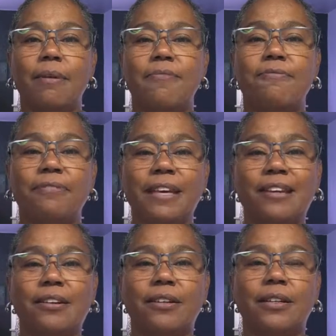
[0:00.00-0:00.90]

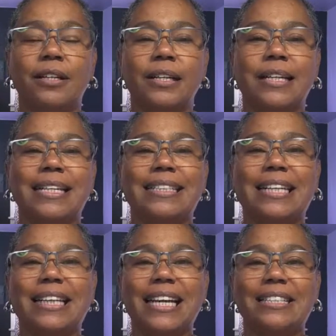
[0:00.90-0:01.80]
fear is
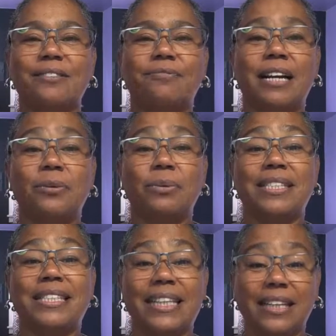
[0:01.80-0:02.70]
classified with
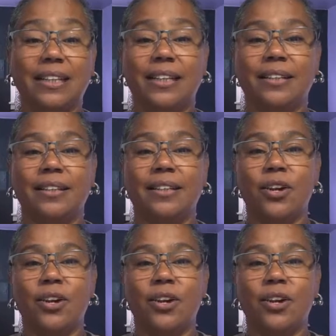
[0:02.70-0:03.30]
stealing